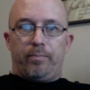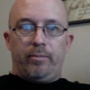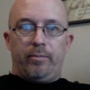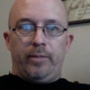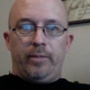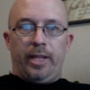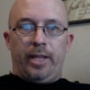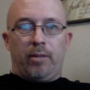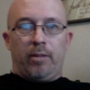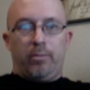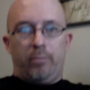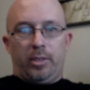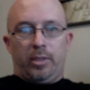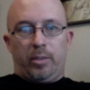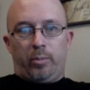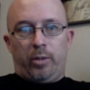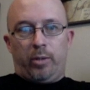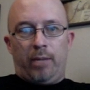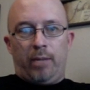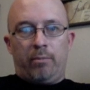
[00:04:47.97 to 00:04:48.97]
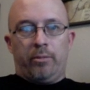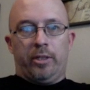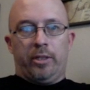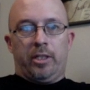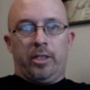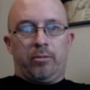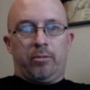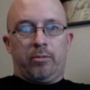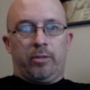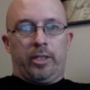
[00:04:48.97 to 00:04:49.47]
now, but the problem
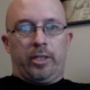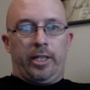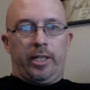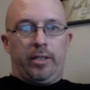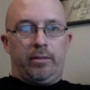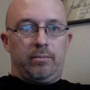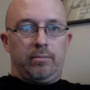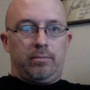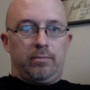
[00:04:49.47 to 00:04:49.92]
is when I